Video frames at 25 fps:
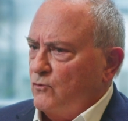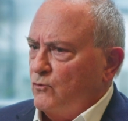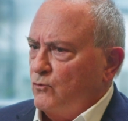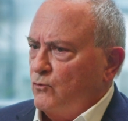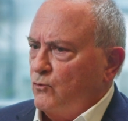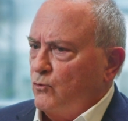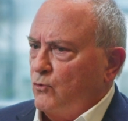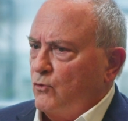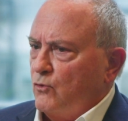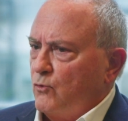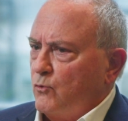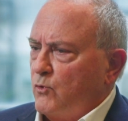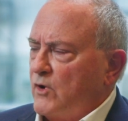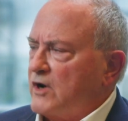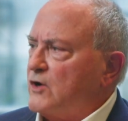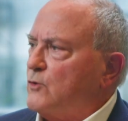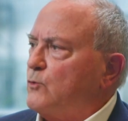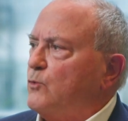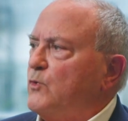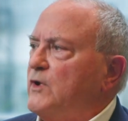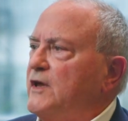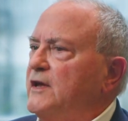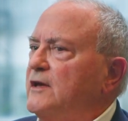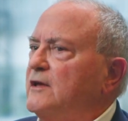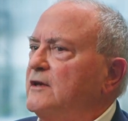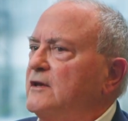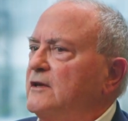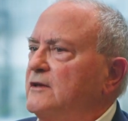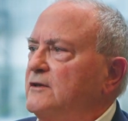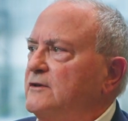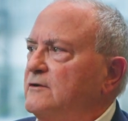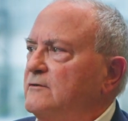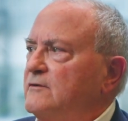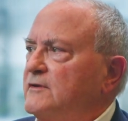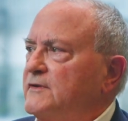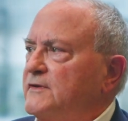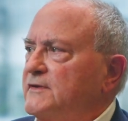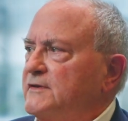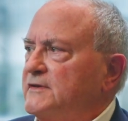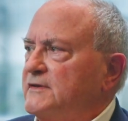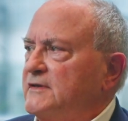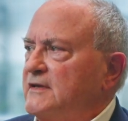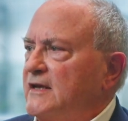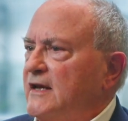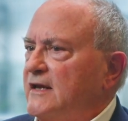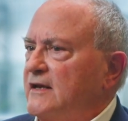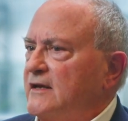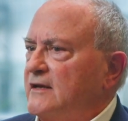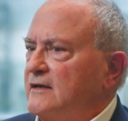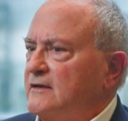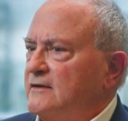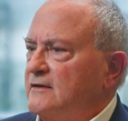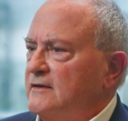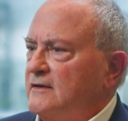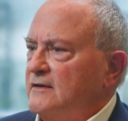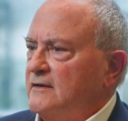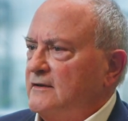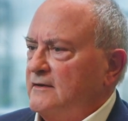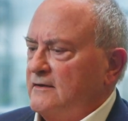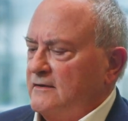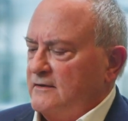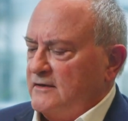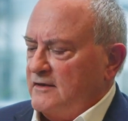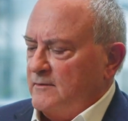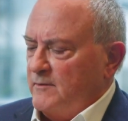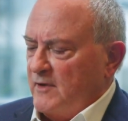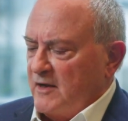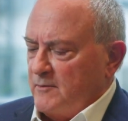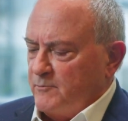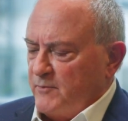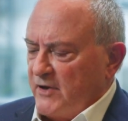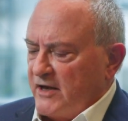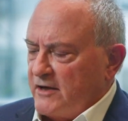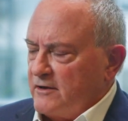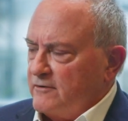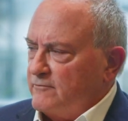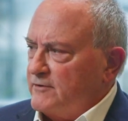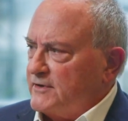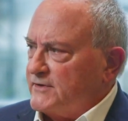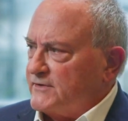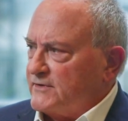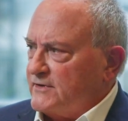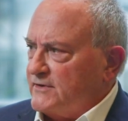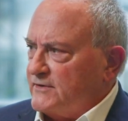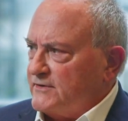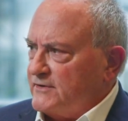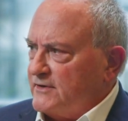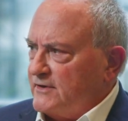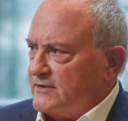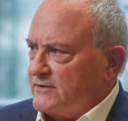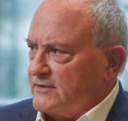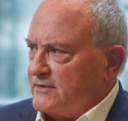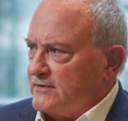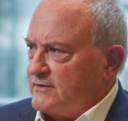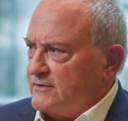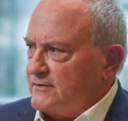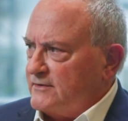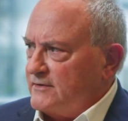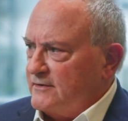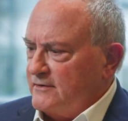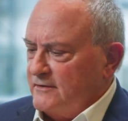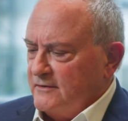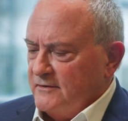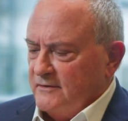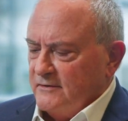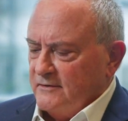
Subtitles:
well, what are we going to do with this data to make better risk decisions,